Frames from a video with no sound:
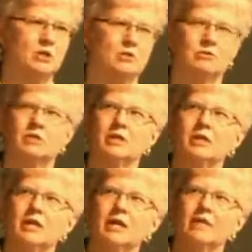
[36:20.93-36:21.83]
codes.
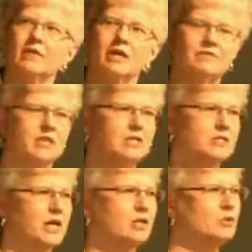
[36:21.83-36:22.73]
And on the left-hand
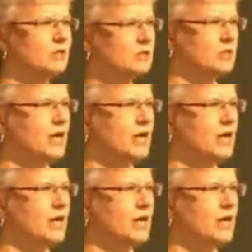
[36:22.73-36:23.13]
side, you can see